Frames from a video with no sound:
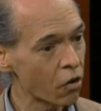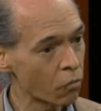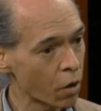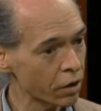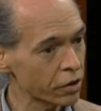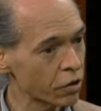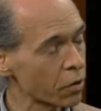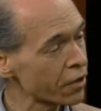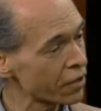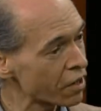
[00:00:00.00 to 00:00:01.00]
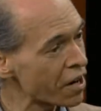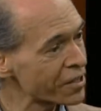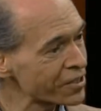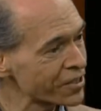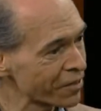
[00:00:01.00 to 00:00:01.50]
What are the
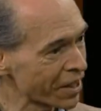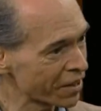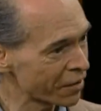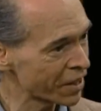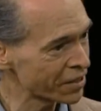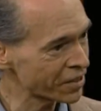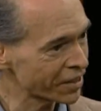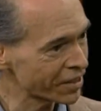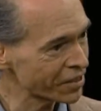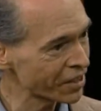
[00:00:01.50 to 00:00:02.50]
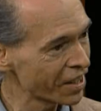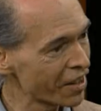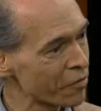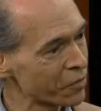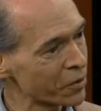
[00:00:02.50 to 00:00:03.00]
causes of that sickness?
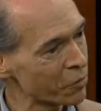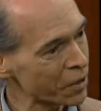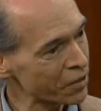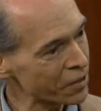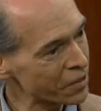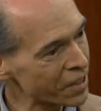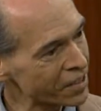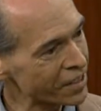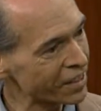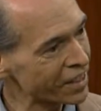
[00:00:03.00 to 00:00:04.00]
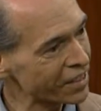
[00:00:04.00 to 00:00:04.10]
What are the things that